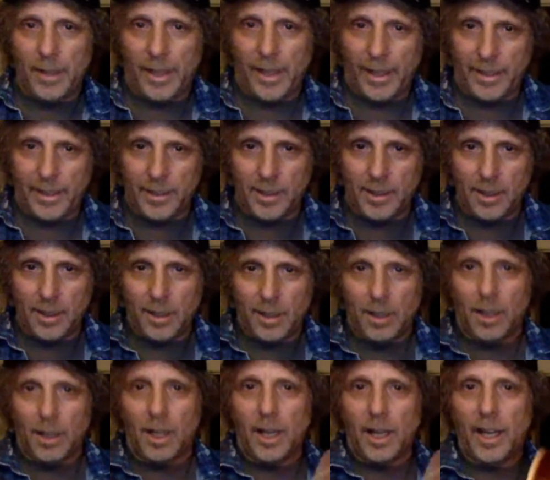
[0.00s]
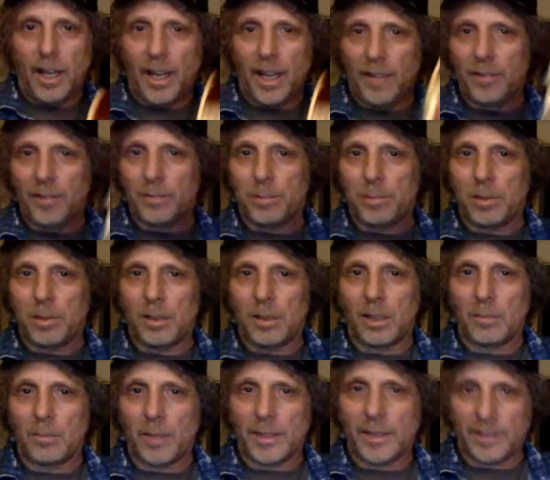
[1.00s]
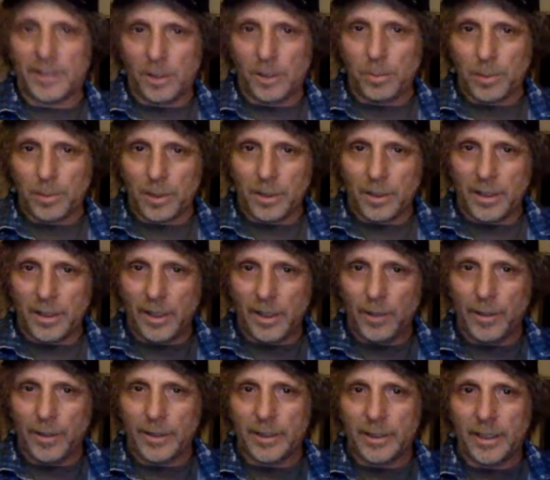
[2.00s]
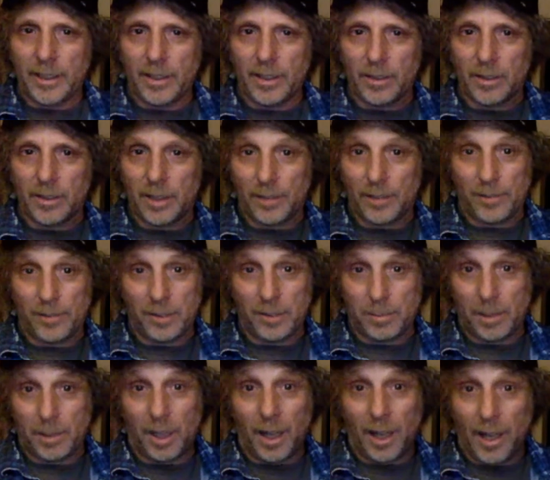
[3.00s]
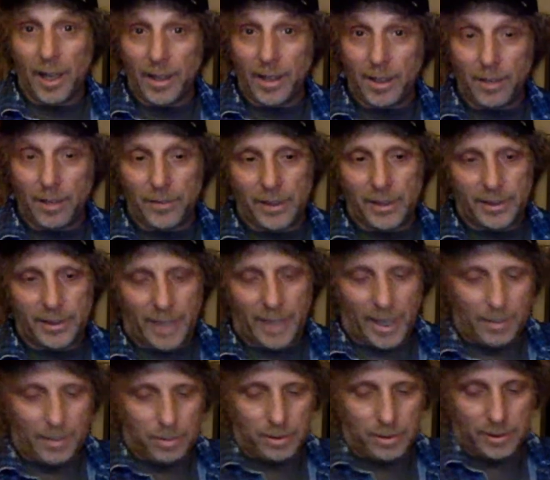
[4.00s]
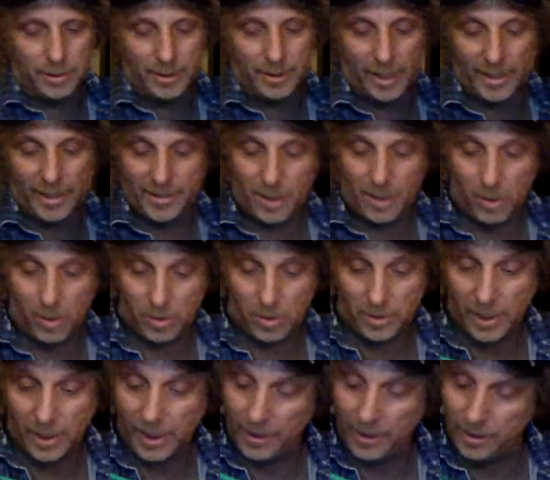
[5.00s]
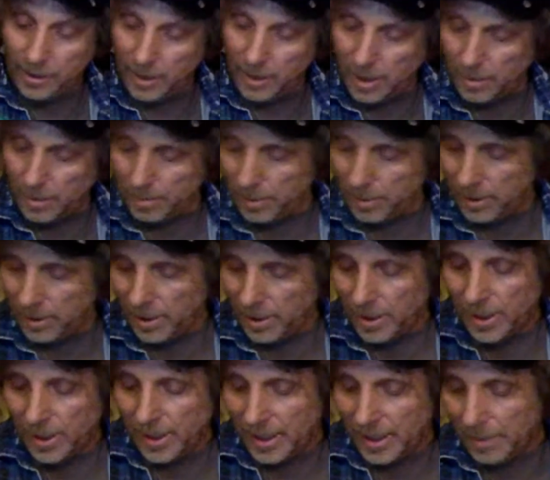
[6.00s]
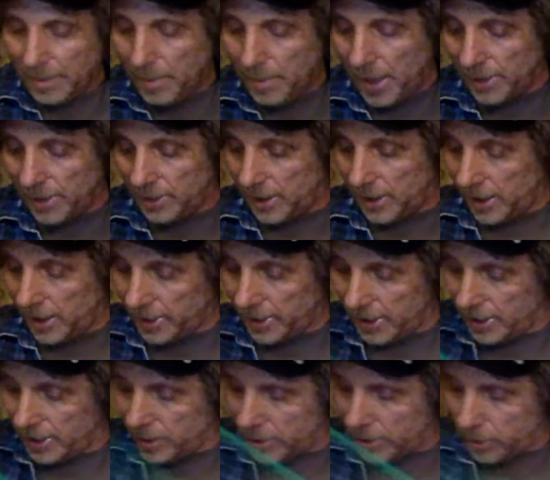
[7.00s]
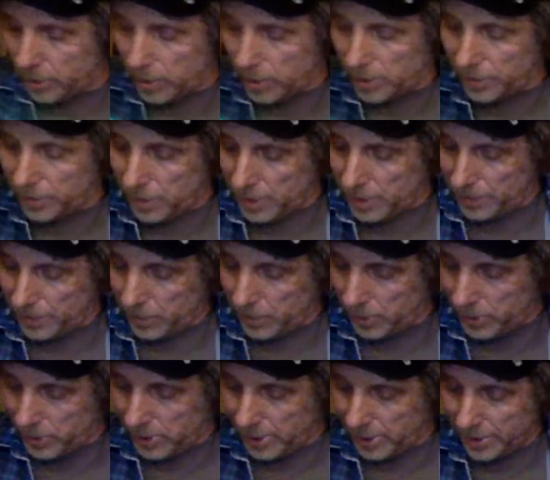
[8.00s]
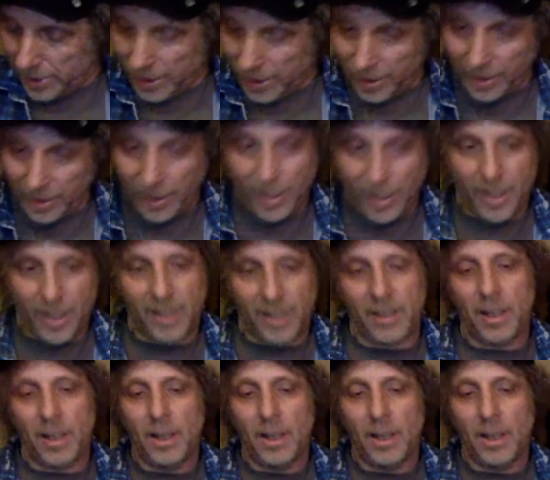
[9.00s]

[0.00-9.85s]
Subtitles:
and I haven't put on my super good hearing to hear the difference, but I love these cables. They don't tangle up. The best thing, these are 25 footers, I think, and